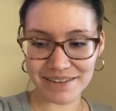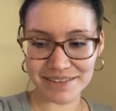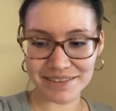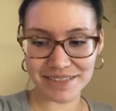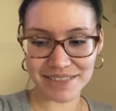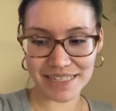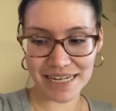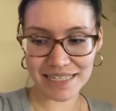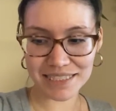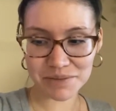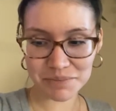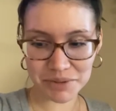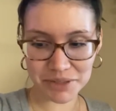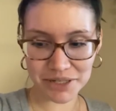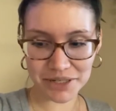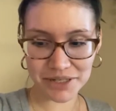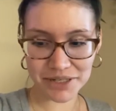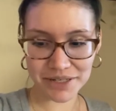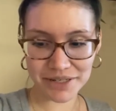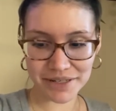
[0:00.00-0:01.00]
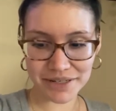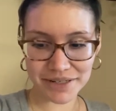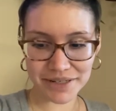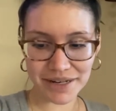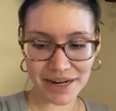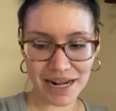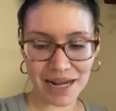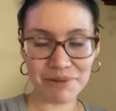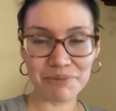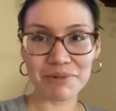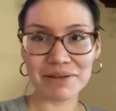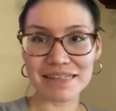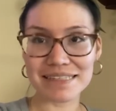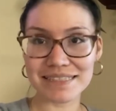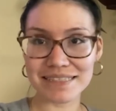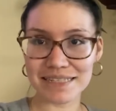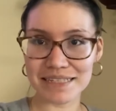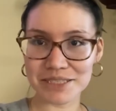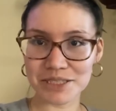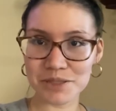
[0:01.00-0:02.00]
Jasper I'm gonna
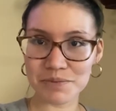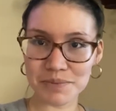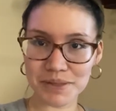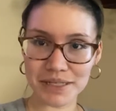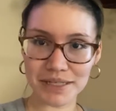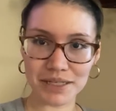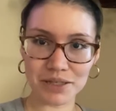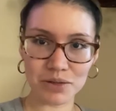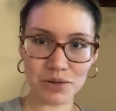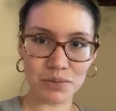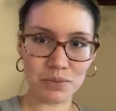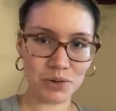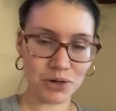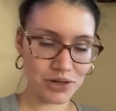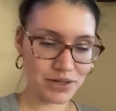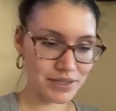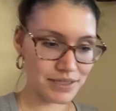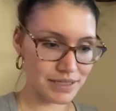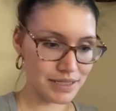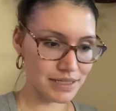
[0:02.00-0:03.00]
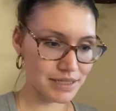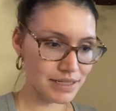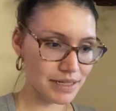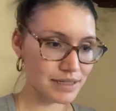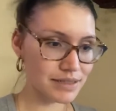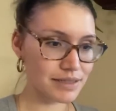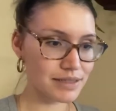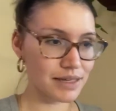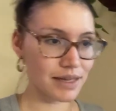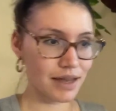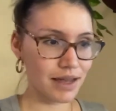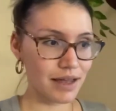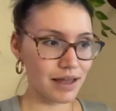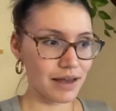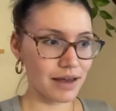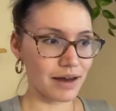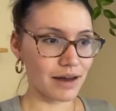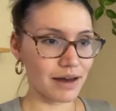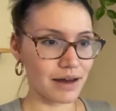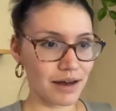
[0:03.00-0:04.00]
stick to being a little more consistent
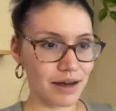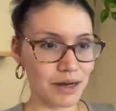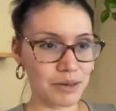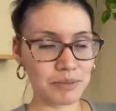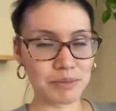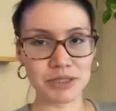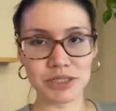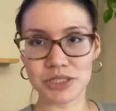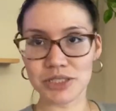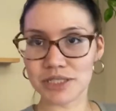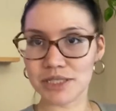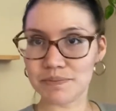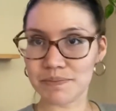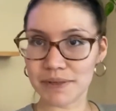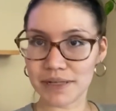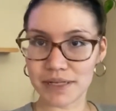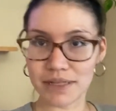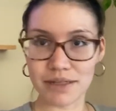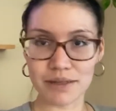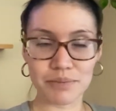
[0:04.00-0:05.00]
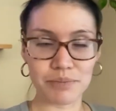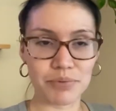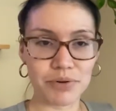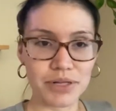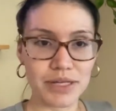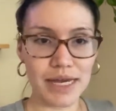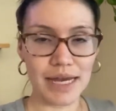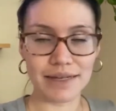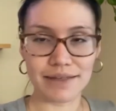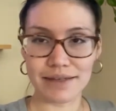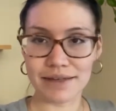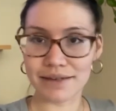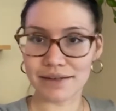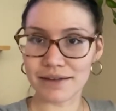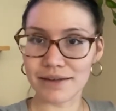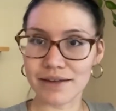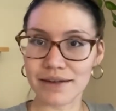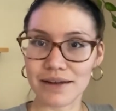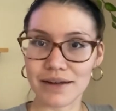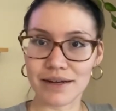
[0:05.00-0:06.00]
um, it's just been pretty hectic
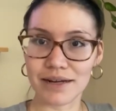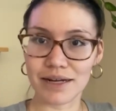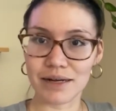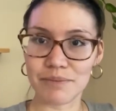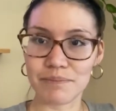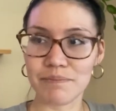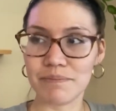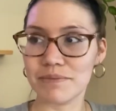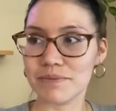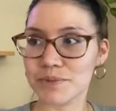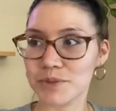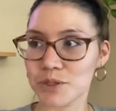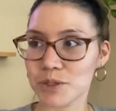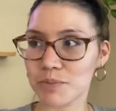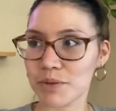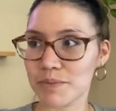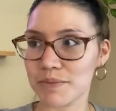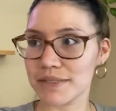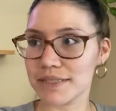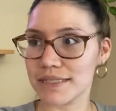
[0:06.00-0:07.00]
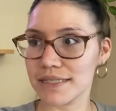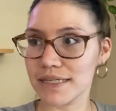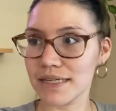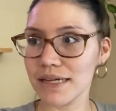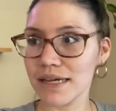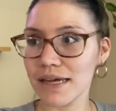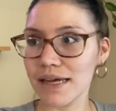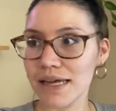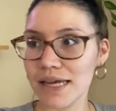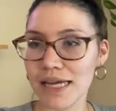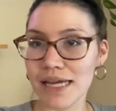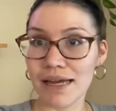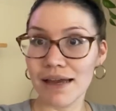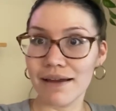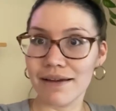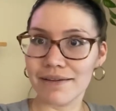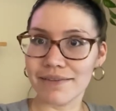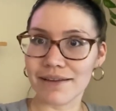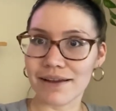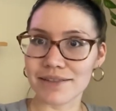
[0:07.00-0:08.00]
um, super busy
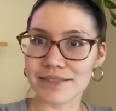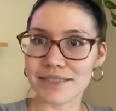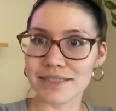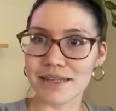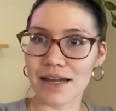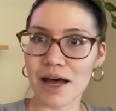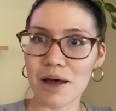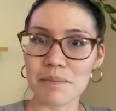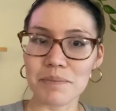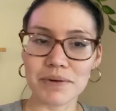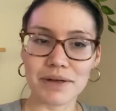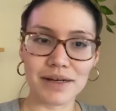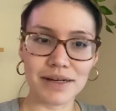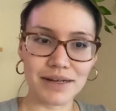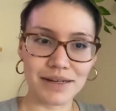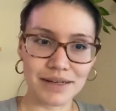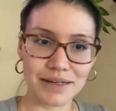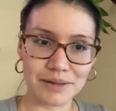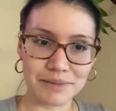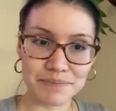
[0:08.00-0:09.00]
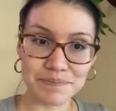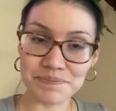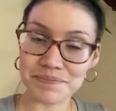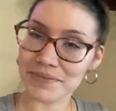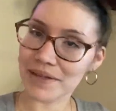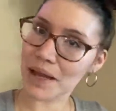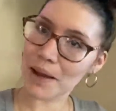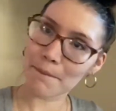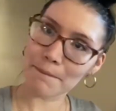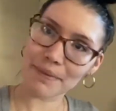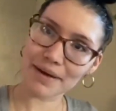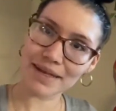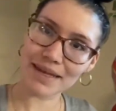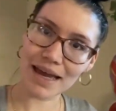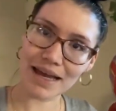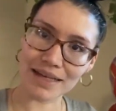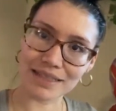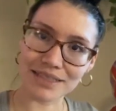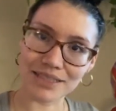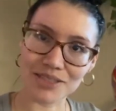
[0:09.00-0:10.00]
non-stop um, but
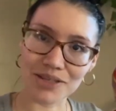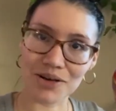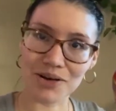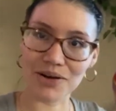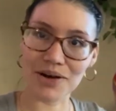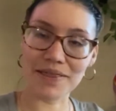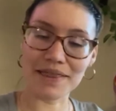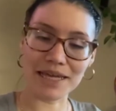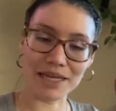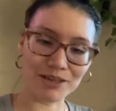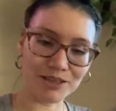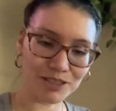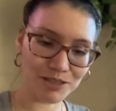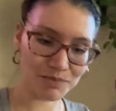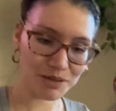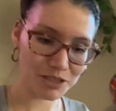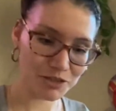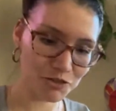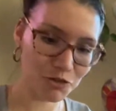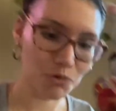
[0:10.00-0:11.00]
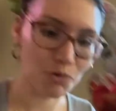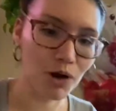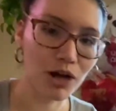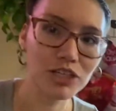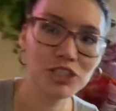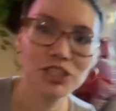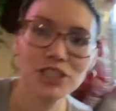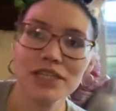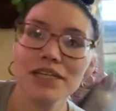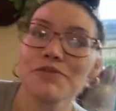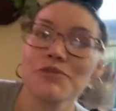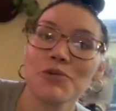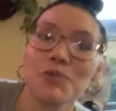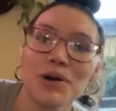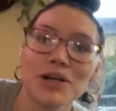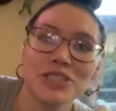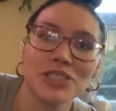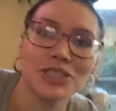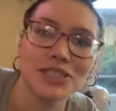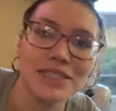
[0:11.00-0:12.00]
yeah so thank you so much for watching if you
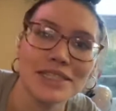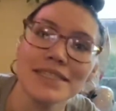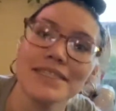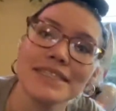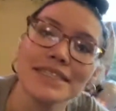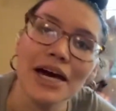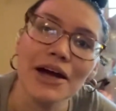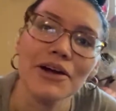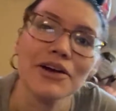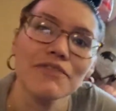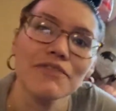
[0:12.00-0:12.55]
watched the entire